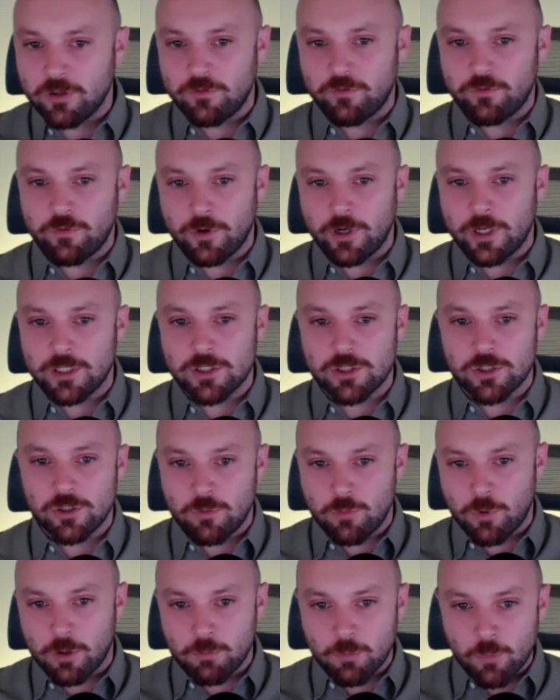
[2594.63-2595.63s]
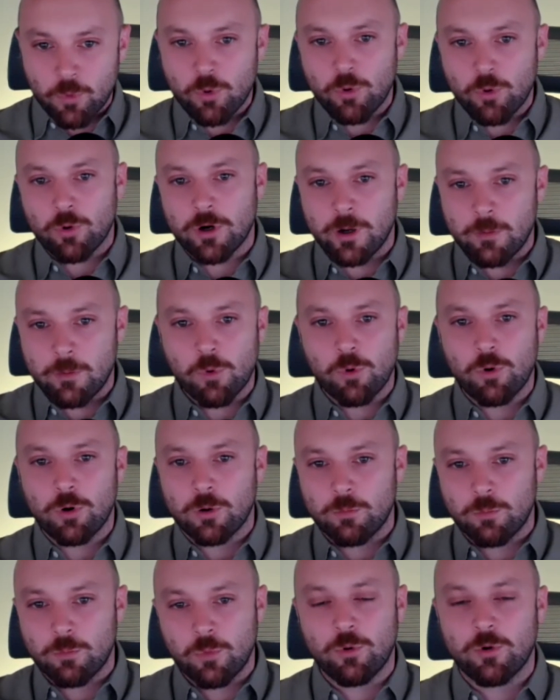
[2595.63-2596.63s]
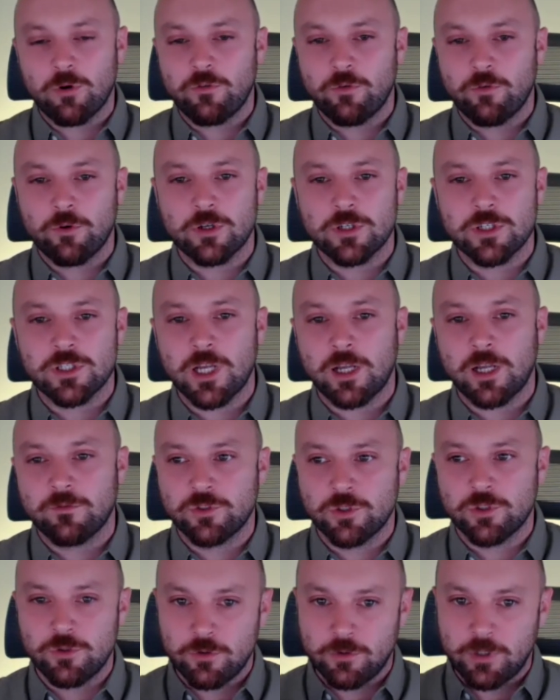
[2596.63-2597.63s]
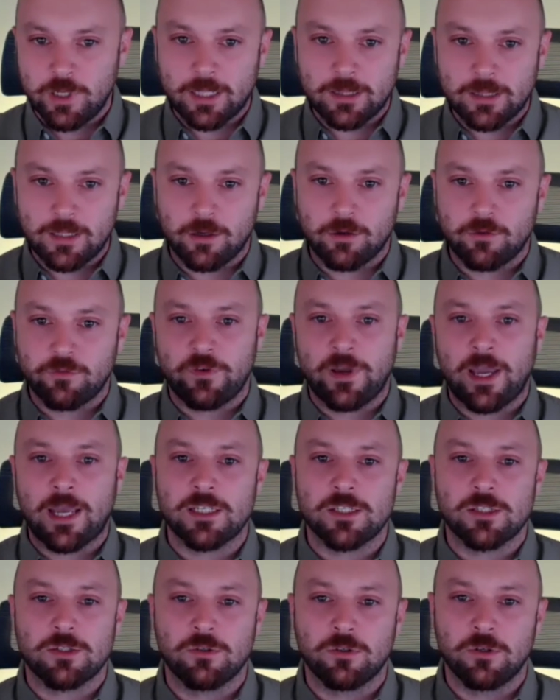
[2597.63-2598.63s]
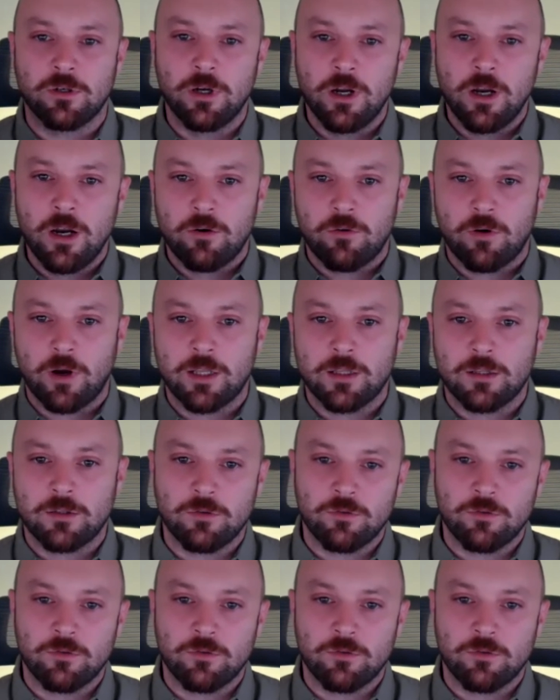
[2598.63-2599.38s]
run for it. So you want more and more and more for yourself, so you get there faster, right?